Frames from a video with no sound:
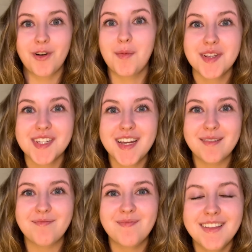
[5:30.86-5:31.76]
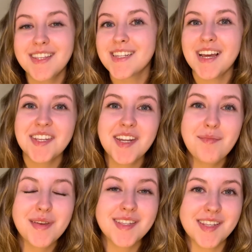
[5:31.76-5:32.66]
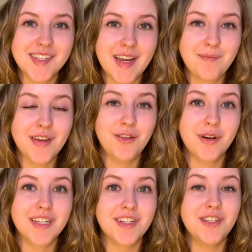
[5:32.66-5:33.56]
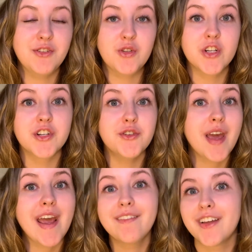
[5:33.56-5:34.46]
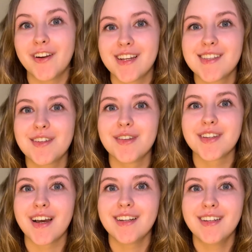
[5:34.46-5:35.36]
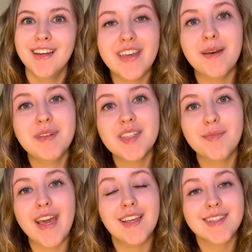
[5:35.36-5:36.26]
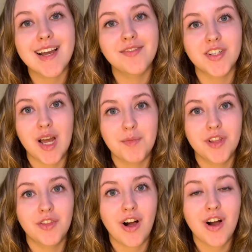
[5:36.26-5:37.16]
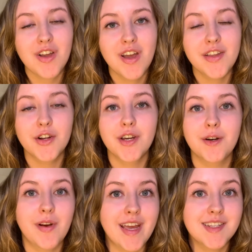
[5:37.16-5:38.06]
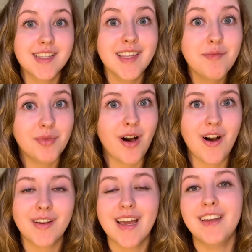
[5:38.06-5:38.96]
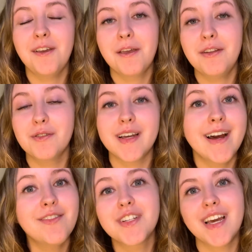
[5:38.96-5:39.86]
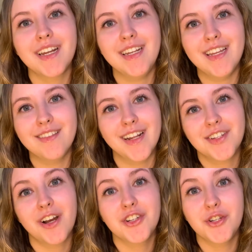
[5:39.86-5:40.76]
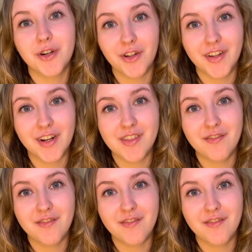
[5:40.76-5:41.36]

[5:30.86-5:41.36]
almost done. This next step is the step that you'll get to use your new hand lettering skills on. In the empty space at the top of the log, you're going to write sleep log, and you can use either technique that I taught you earlier in the